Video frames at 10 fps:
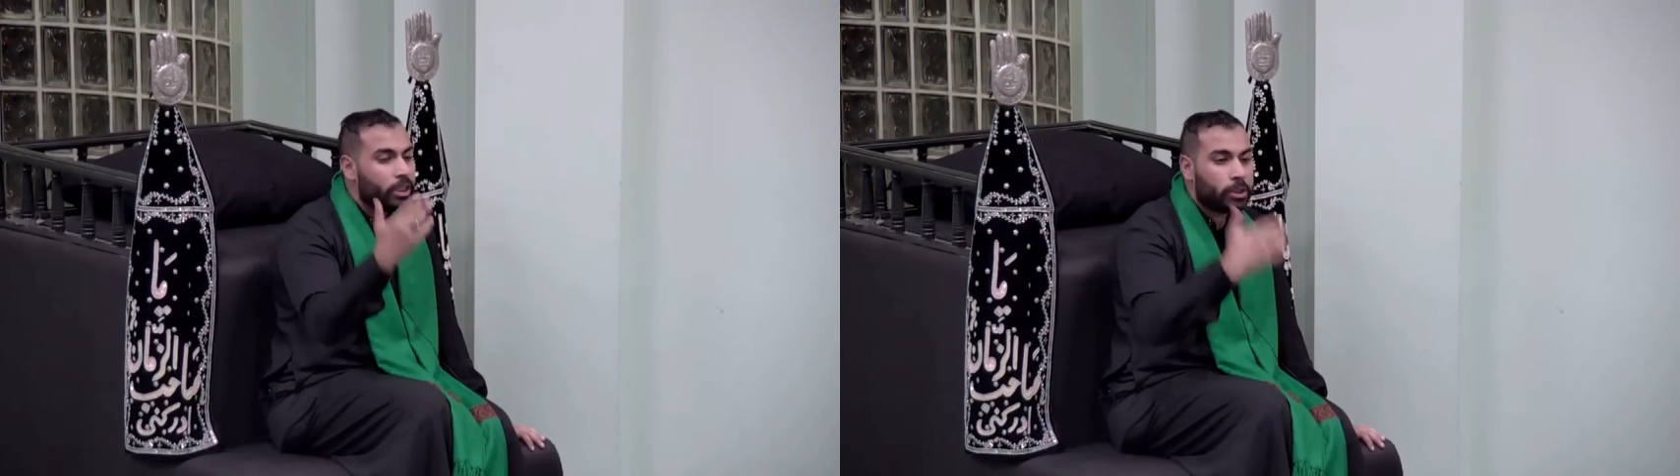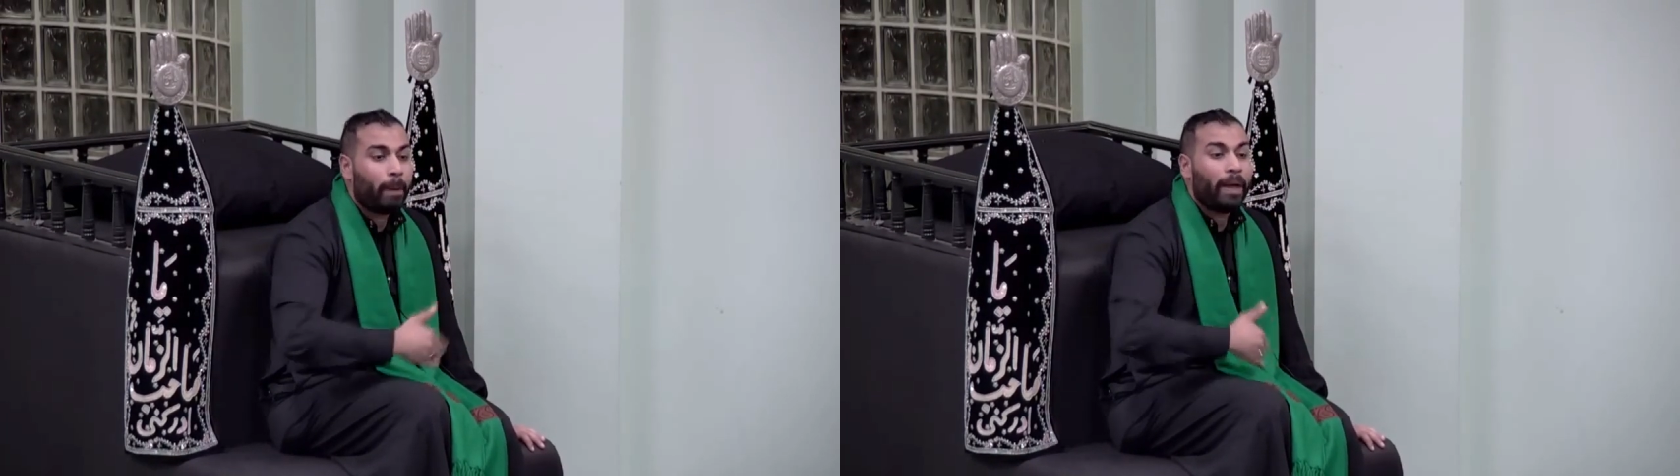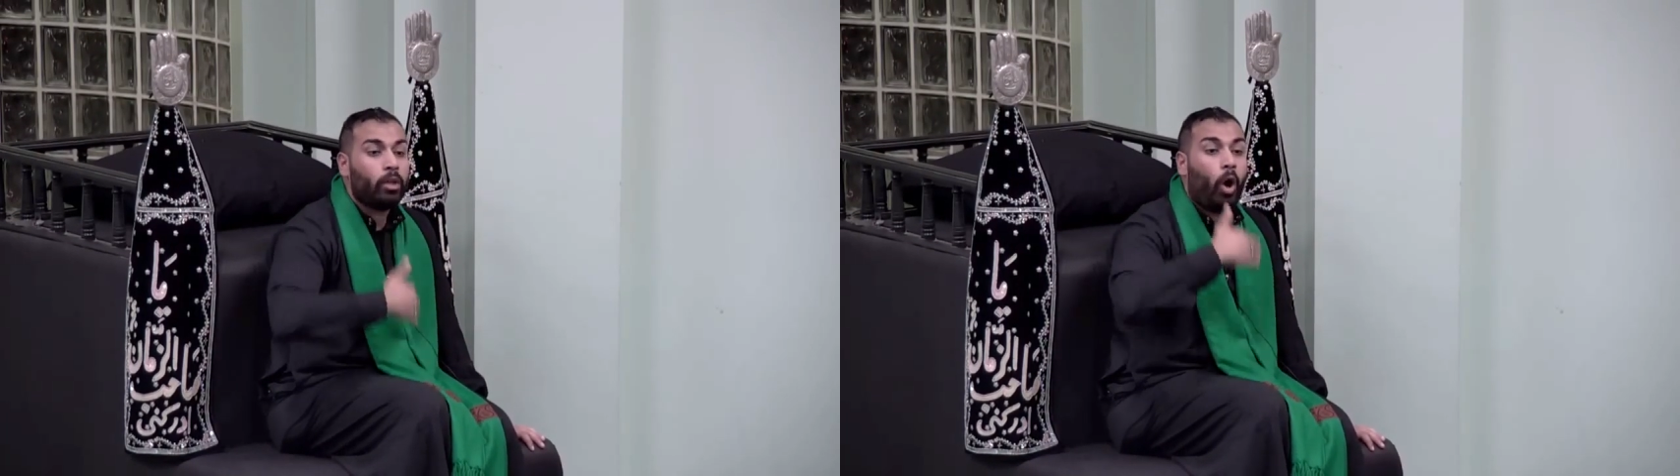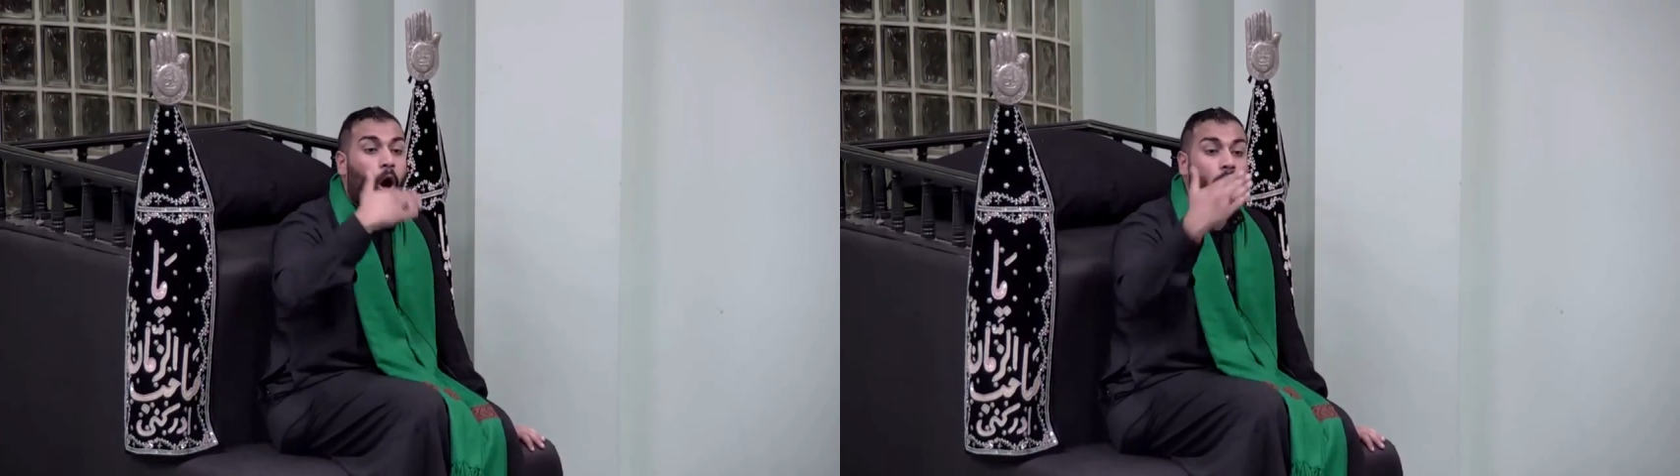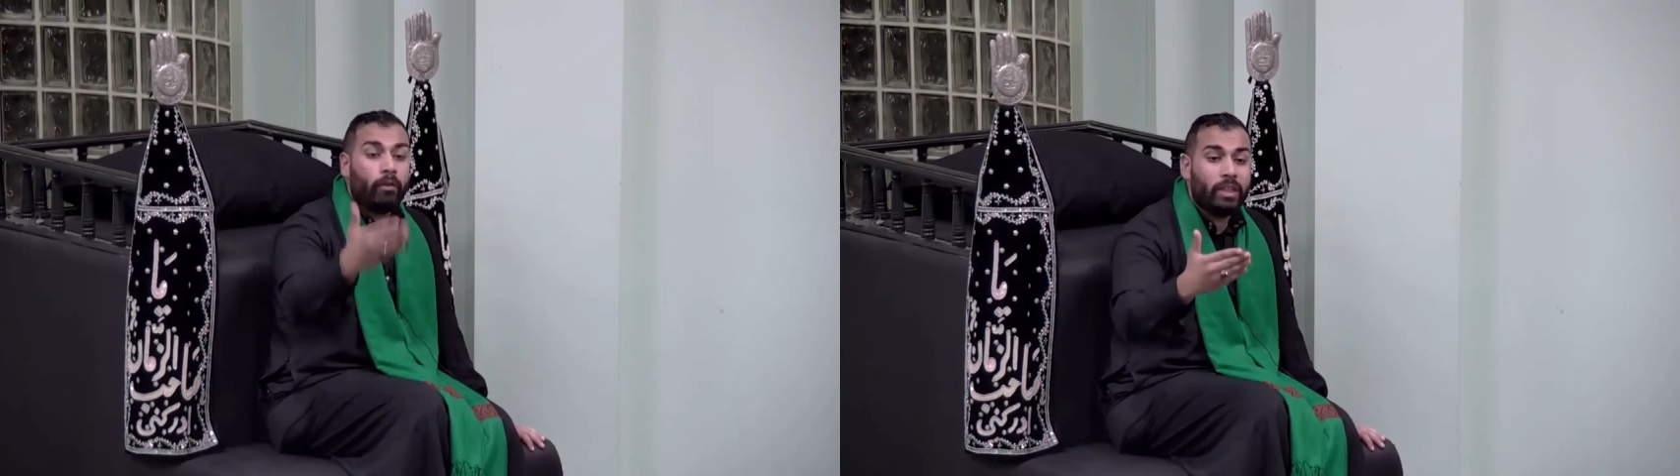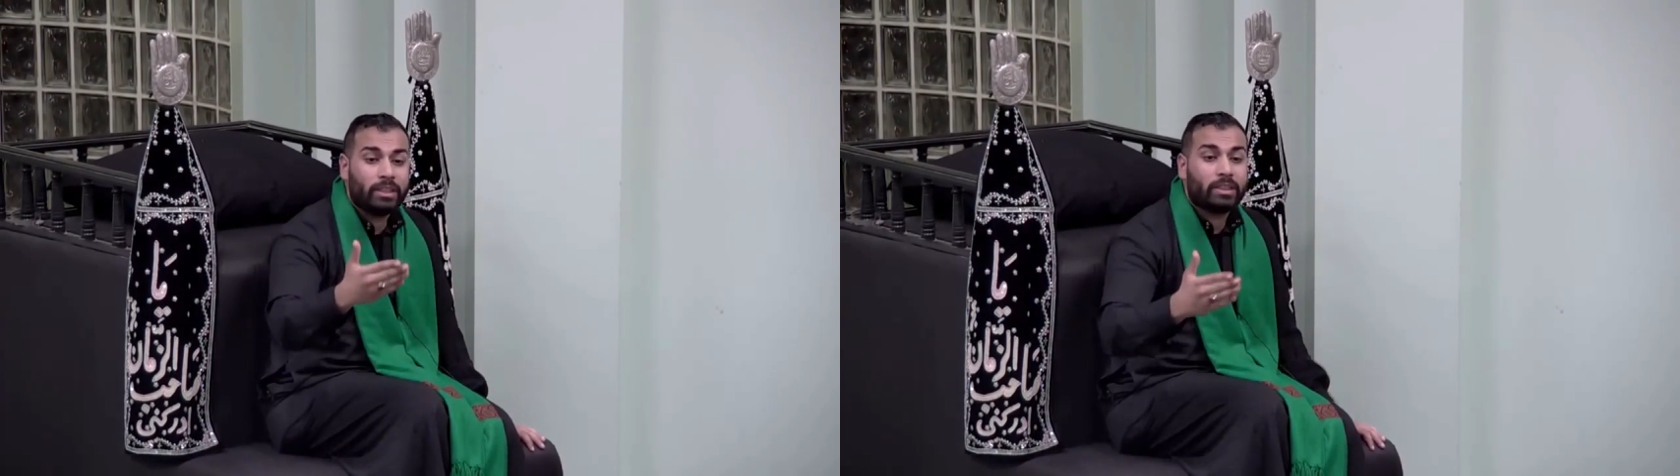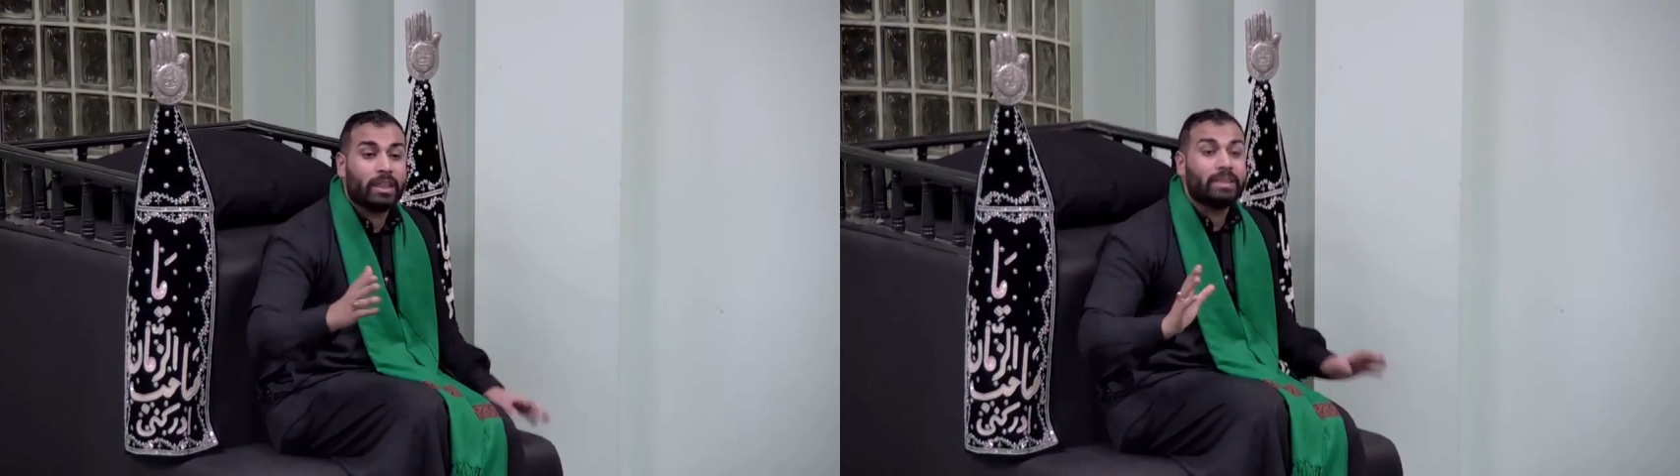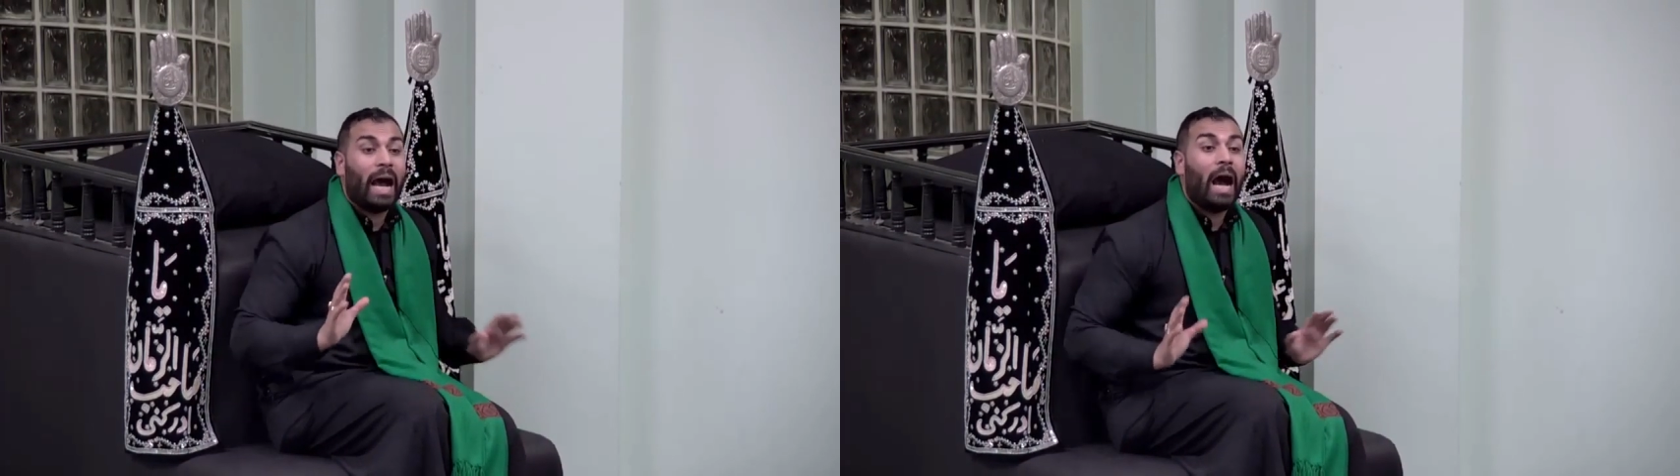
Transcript: Despite all of these things,